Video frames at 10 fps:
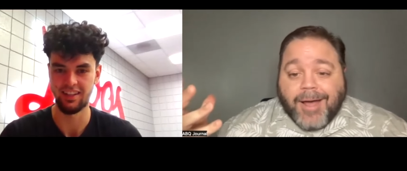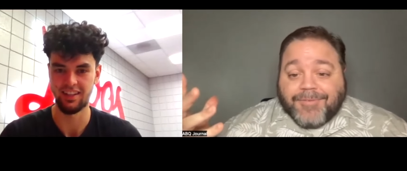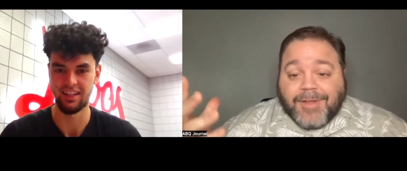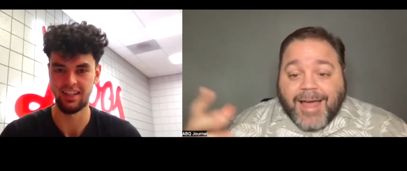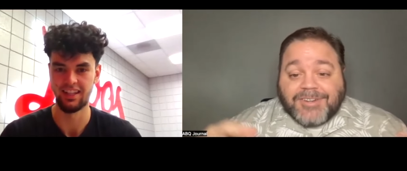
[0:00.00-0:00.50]
Speaker 1: I don't
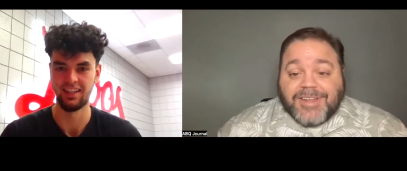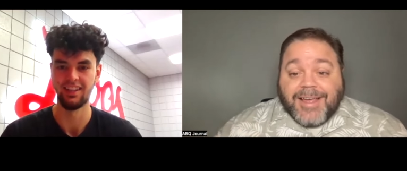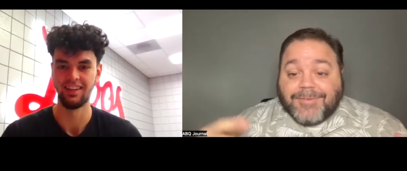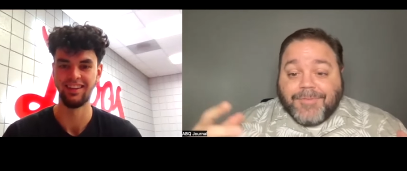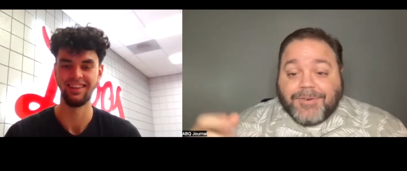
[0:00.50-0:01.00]
have to
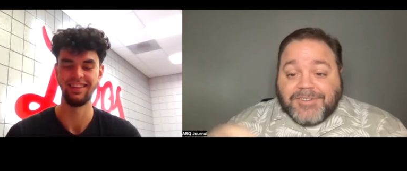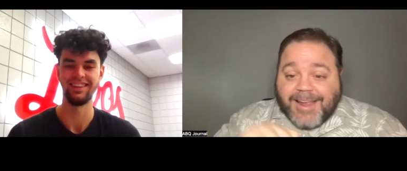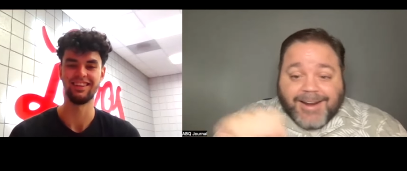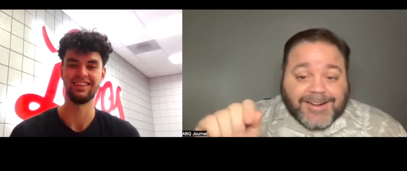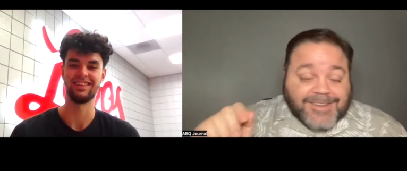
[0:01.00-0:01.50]
actually ever
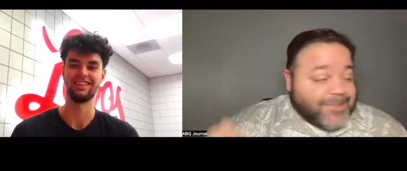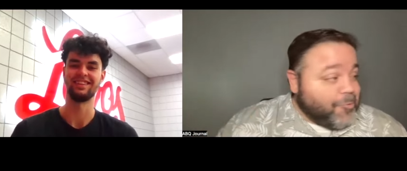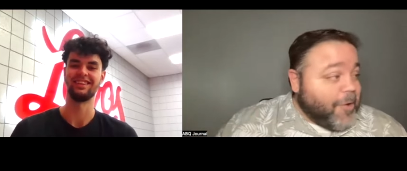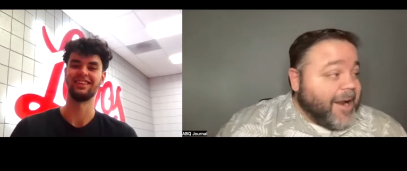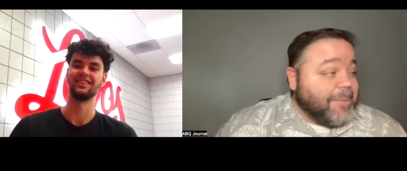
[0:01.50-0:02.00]
say it. I just get
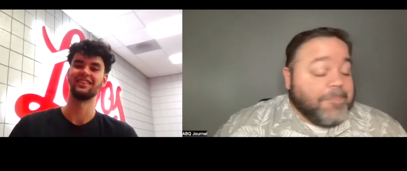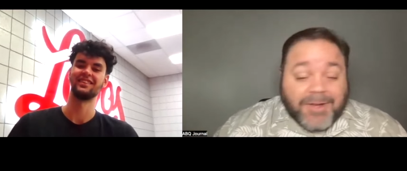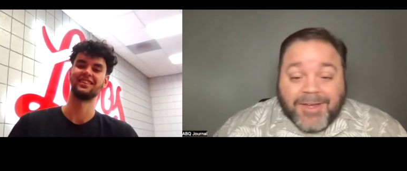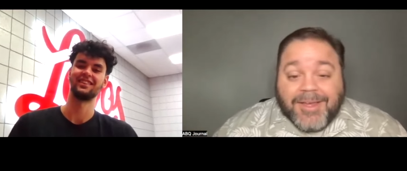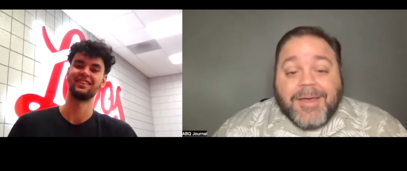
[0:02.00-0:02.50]
to yeah. write it.
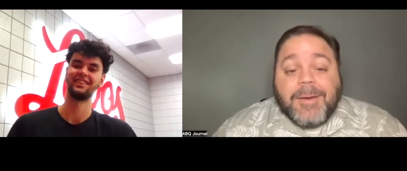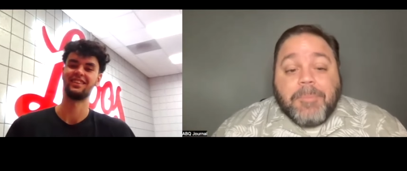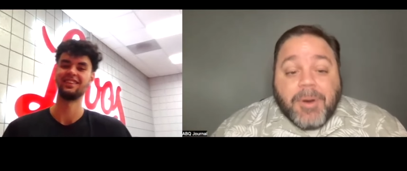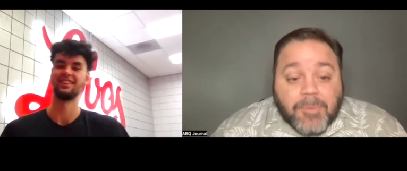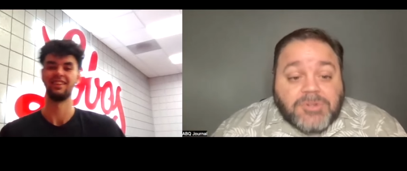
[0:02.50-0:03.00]
But
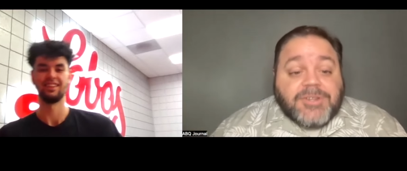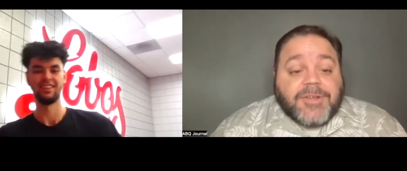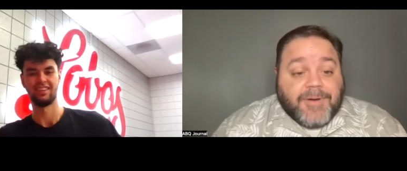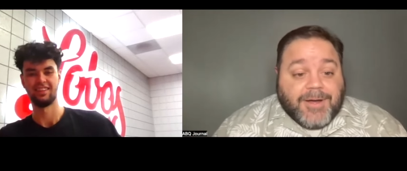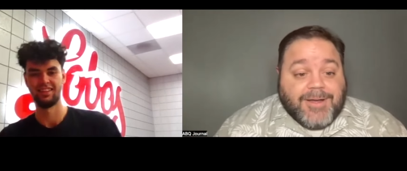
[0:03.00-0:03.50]
but
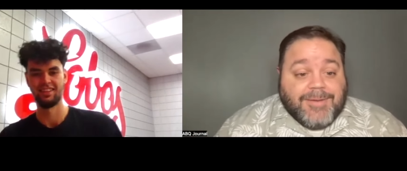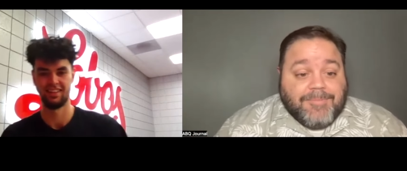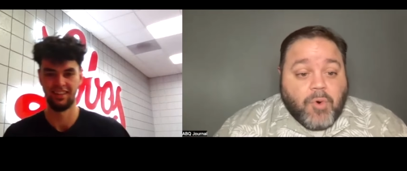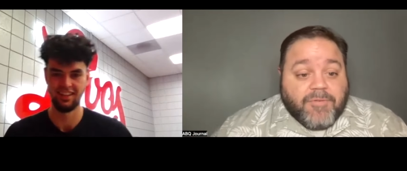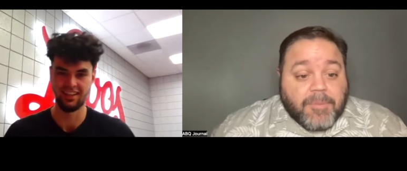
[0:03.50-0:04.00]
Mustafa,
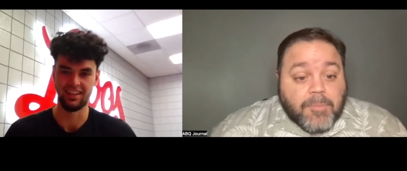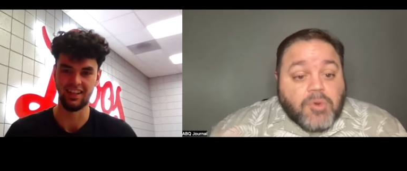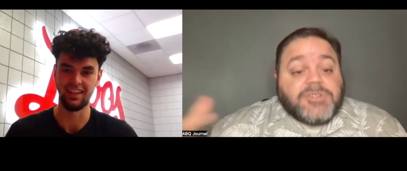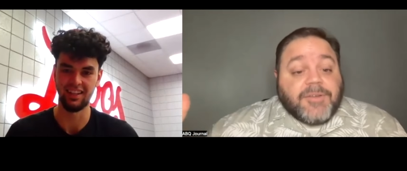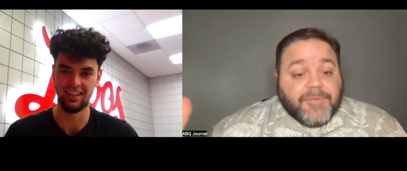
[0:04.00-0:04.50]
more of a yeah.
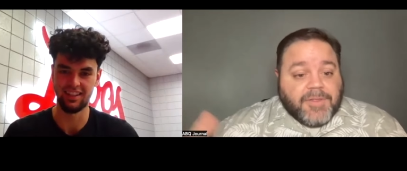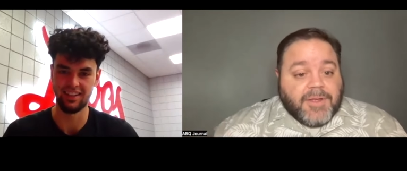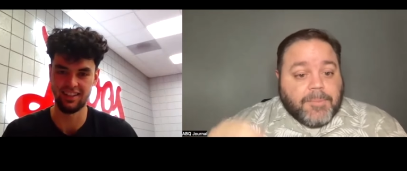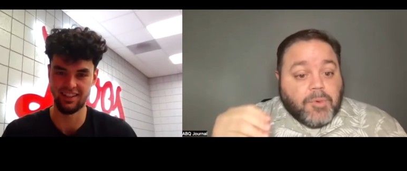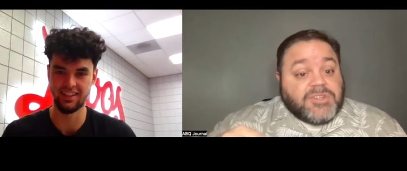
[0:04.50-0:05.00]
Mustafa
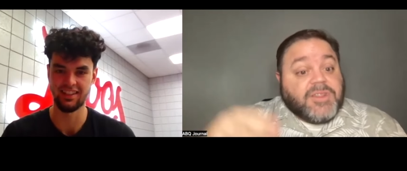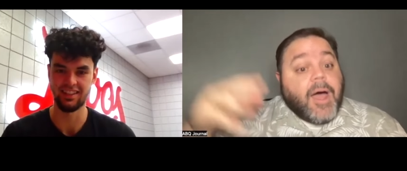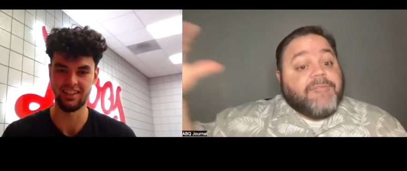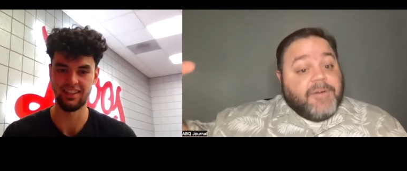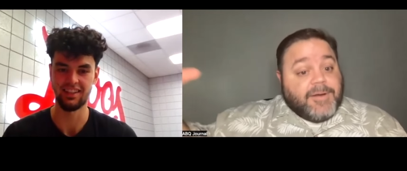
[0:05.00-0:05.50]
than a
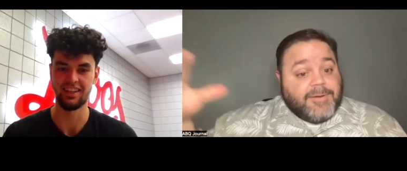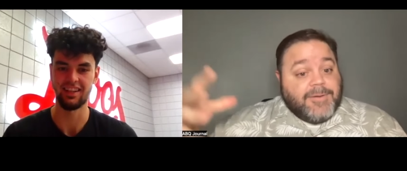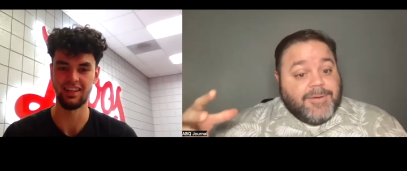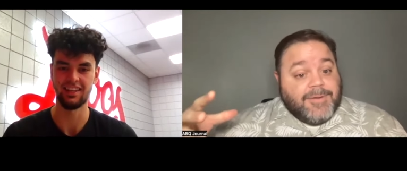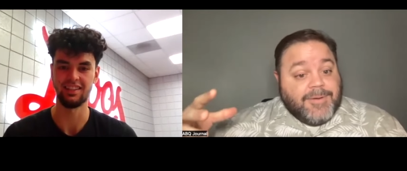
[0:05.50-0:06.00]
Mustafa.
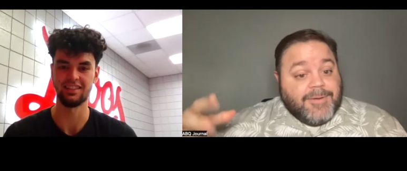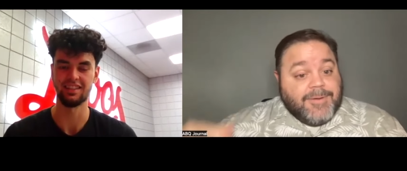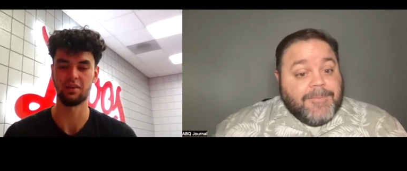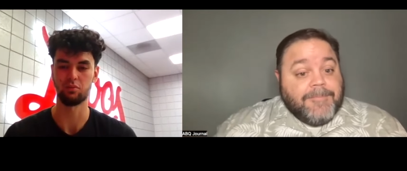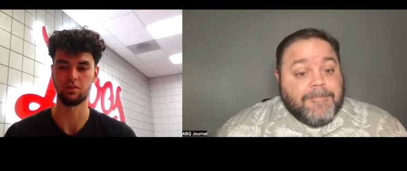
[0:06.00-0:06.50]
Speaker 2: It's
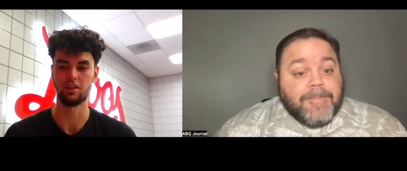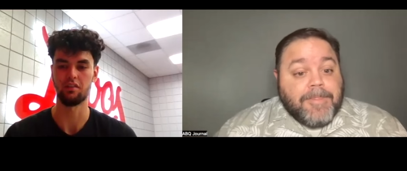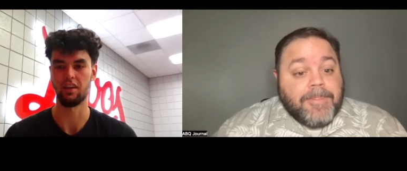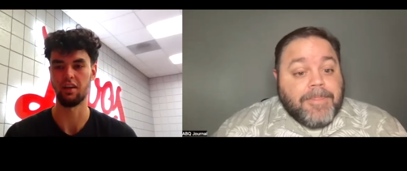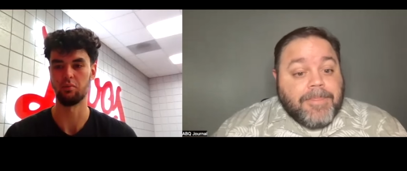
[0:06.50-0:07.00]
like Mustafa.
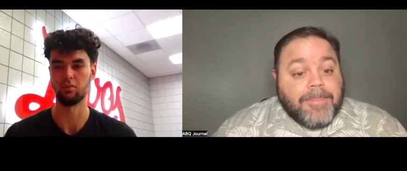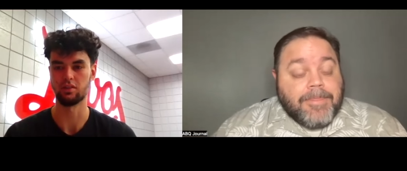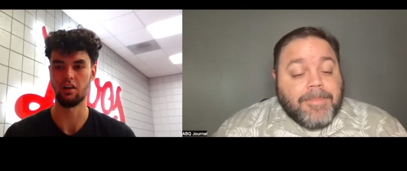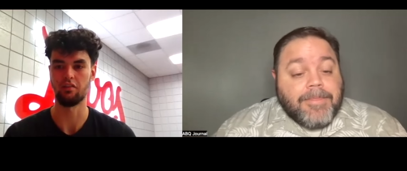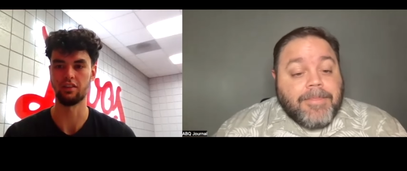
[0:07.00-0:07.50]
Yeah,
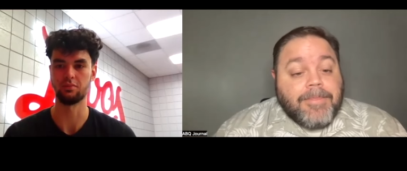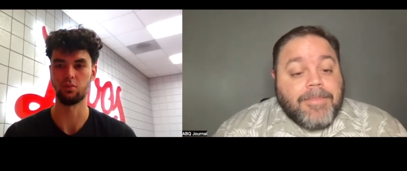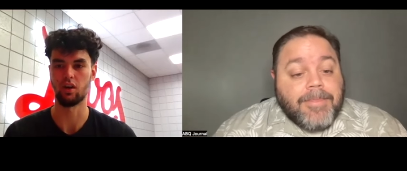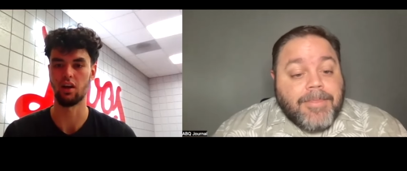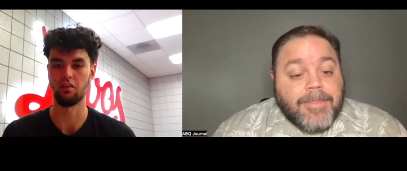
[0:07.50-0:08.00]
Mustafa is more
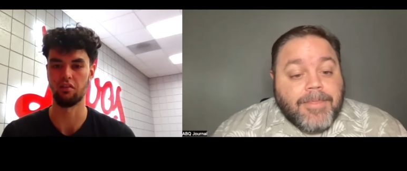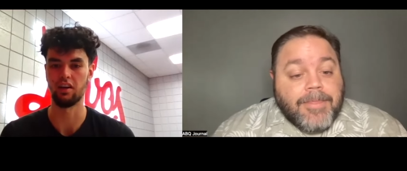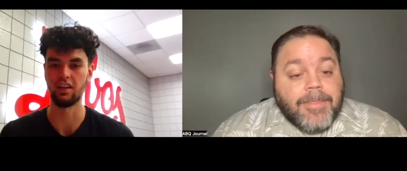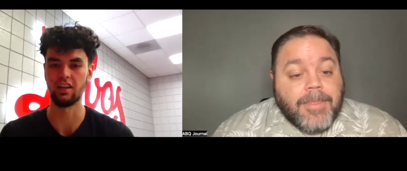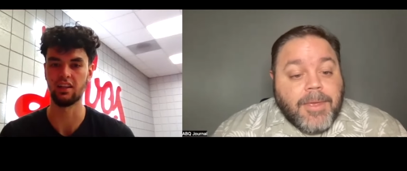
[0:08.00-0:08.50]
of an
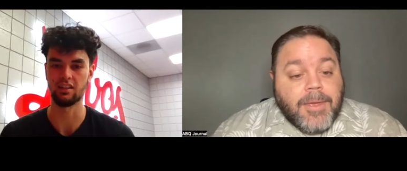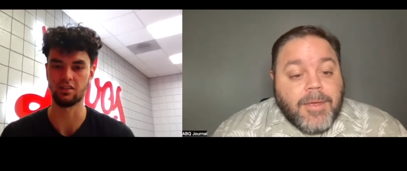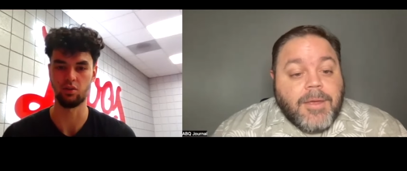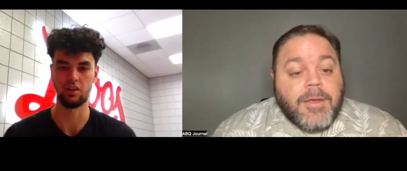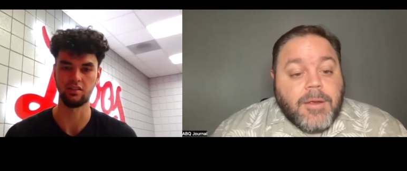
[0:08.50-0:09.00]
English
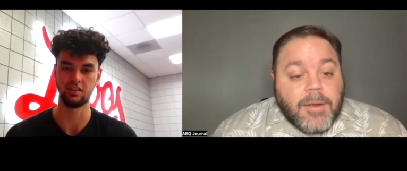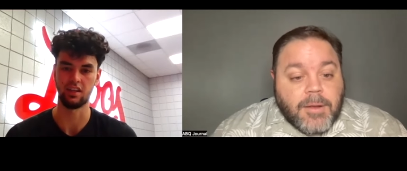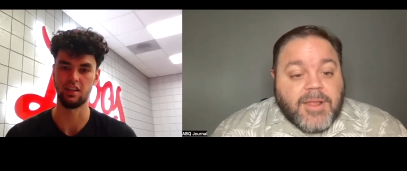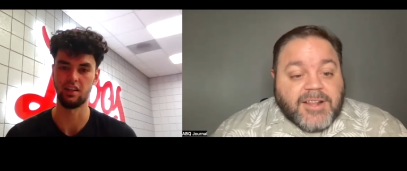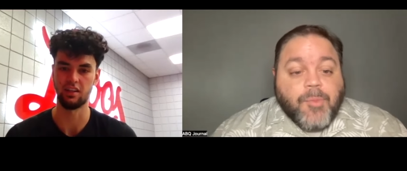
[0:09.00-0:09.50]
way of
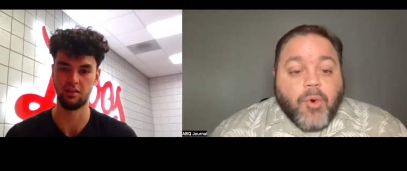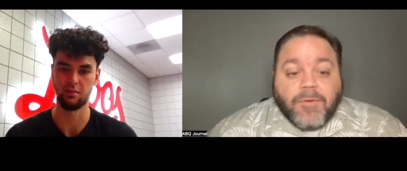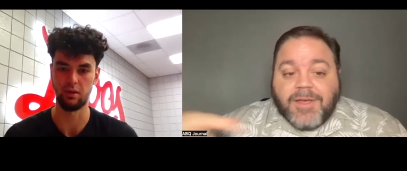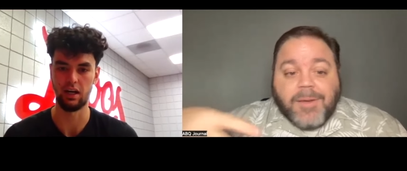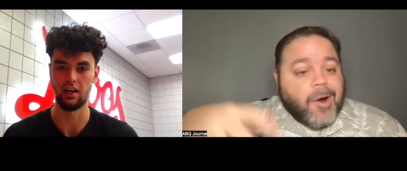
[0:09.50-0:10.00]
saying it. That's
Speaker 1: more
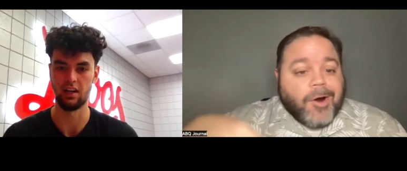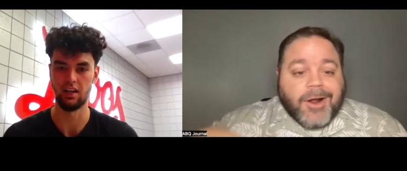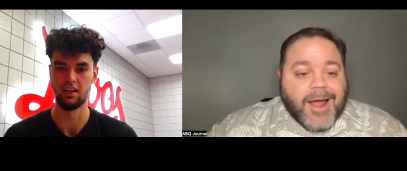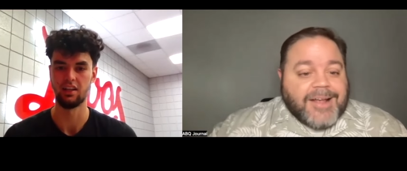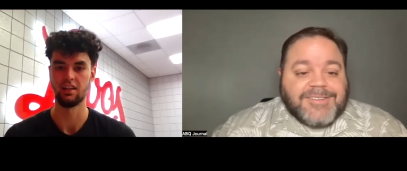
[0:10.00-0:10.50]
of the
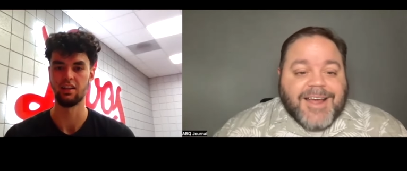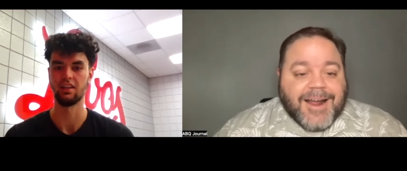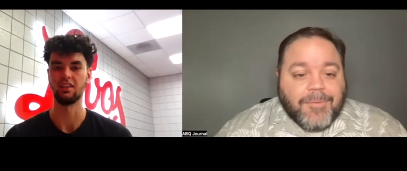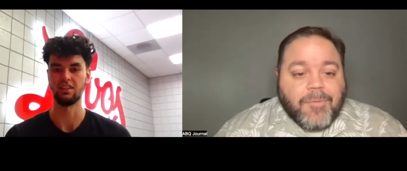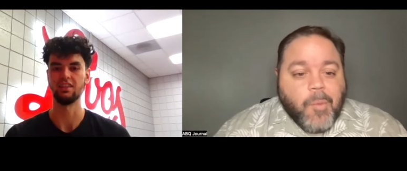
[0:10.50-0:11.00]
Americanized
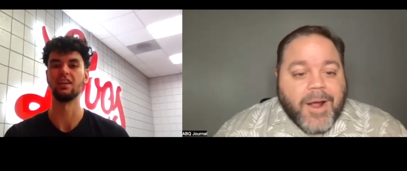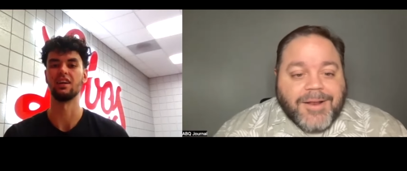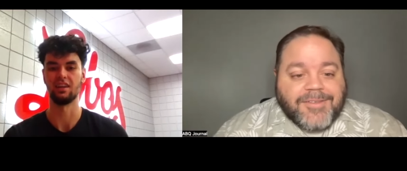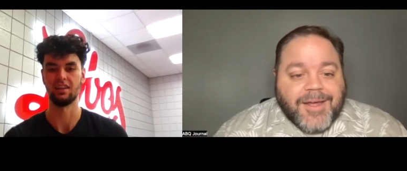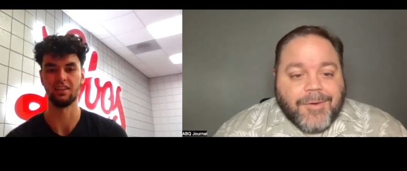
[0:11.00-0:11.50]
kind of yeah.
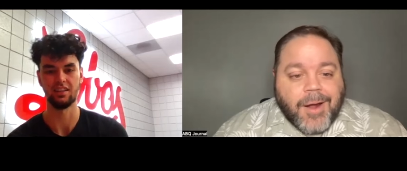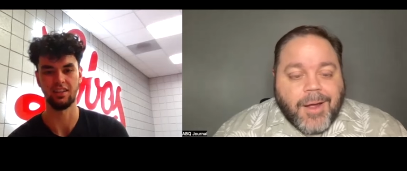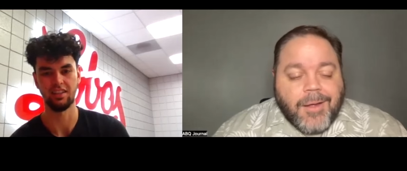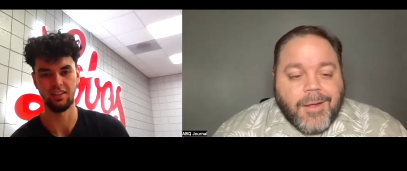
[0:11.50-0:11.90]
way,
Speaker 2: right?